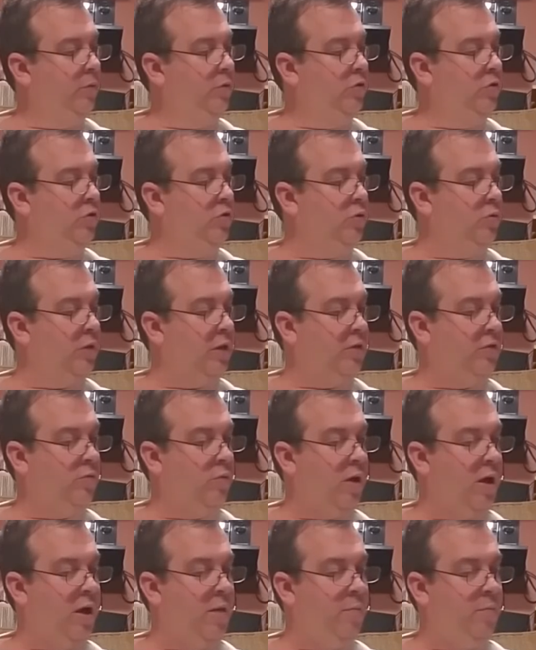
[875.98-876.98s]
too. That's
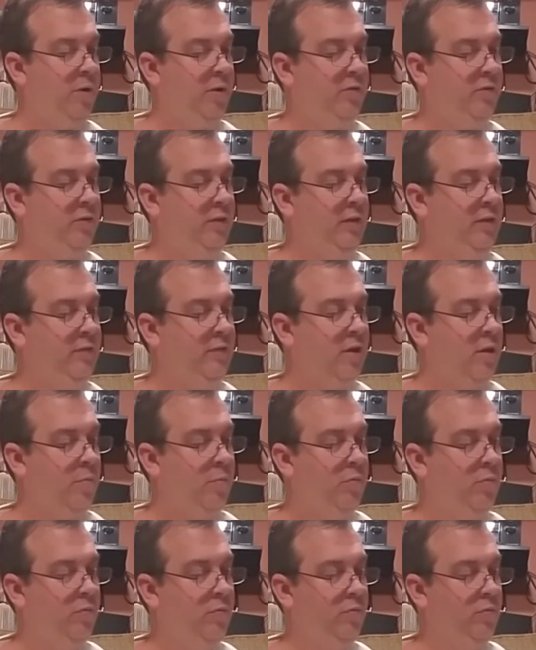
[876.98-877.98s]
why I picked these
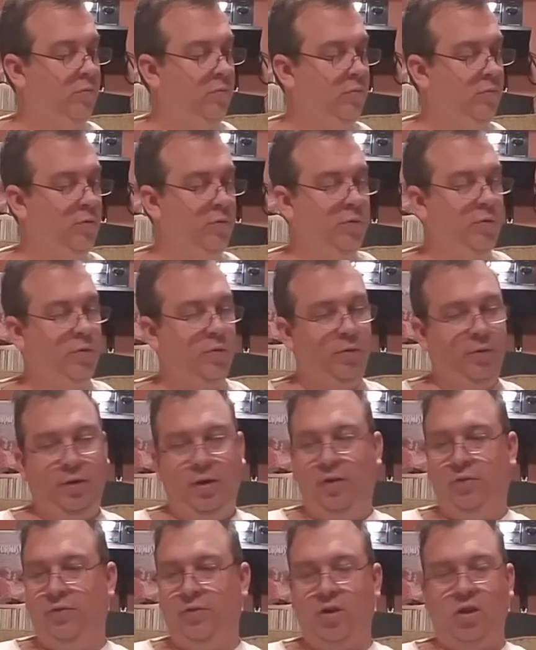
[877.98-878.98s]
up.
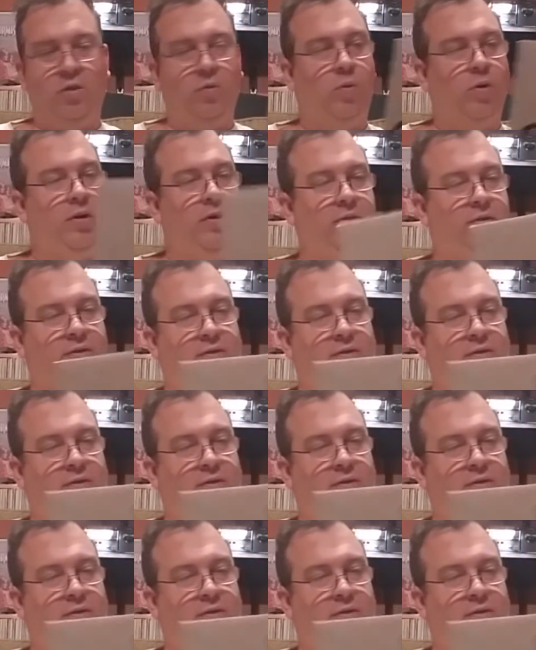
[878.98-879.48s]
Here's another one. This